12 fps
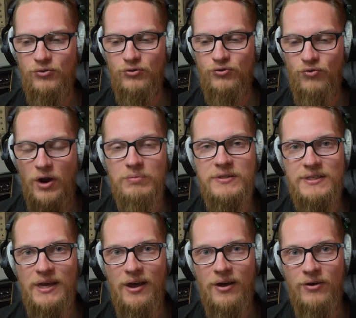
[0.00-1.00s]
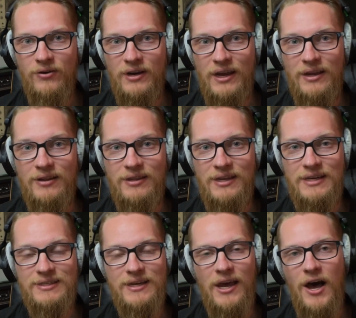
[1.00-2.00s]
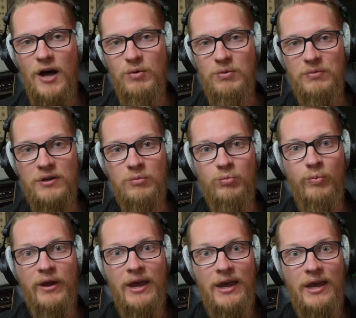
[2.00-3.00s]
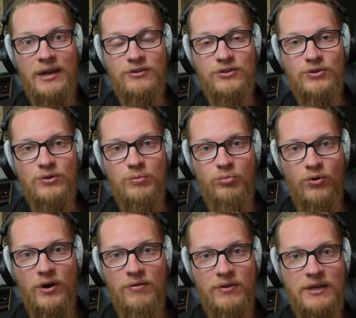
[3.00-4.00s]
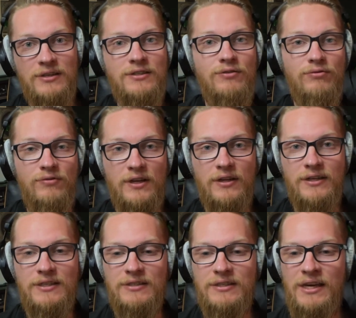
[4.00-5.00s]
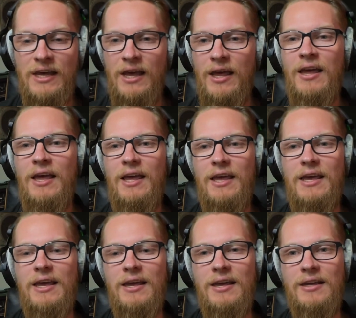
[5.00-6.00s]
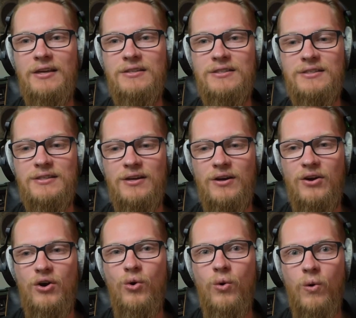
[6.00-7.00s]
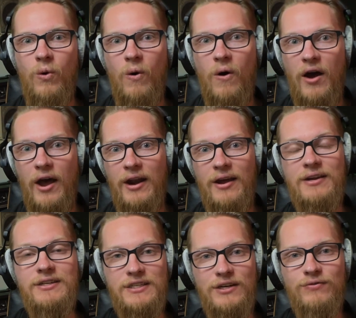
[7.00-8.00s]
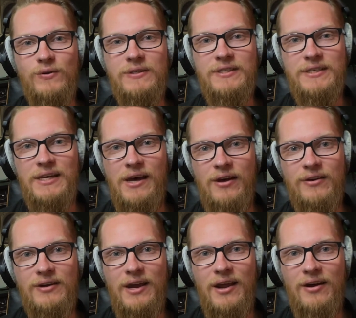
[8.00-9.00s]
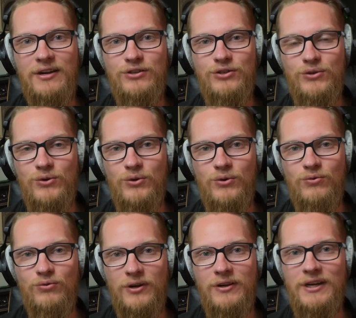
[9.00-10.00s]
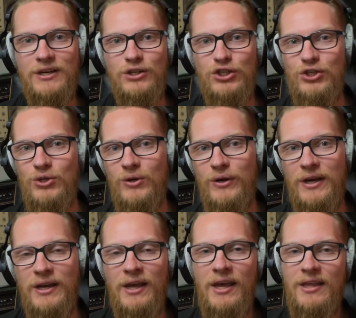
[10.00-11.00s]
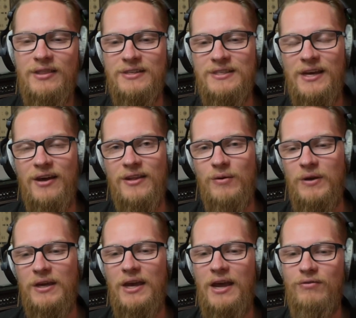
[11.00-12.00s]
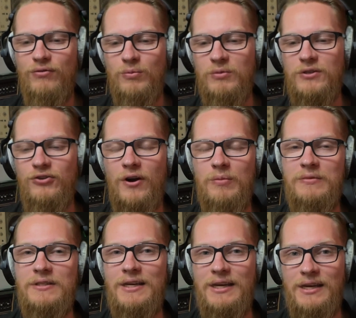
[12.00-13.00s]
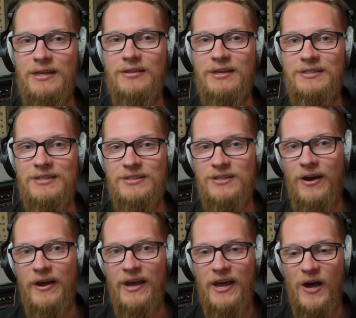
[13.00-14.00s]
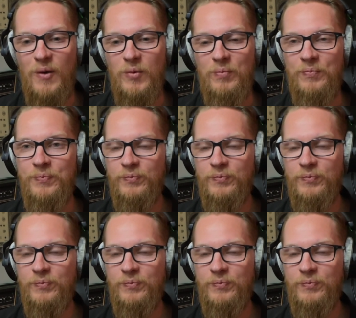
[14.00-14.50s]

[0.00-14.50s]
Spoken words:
drum sound in this album compared to the previous Villains is quite a different sound, and I do really enjoy the sound that we get from the drums in this entire album.